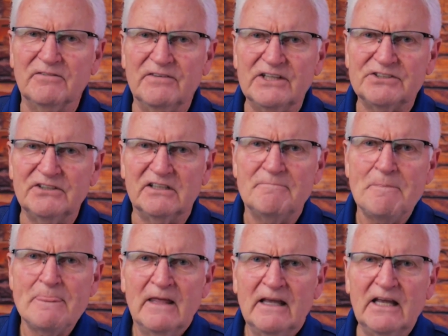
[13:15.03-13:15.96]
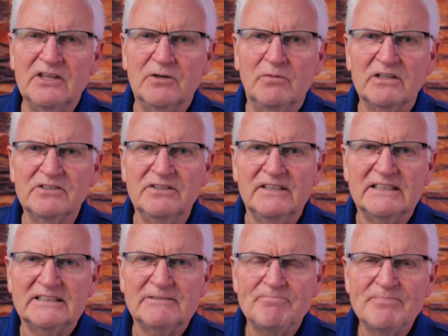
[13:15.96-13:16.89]
of Israel in the
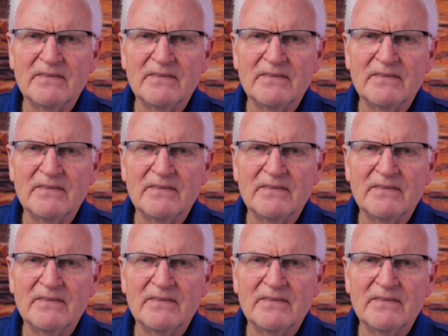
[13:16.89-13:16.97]
wilderness?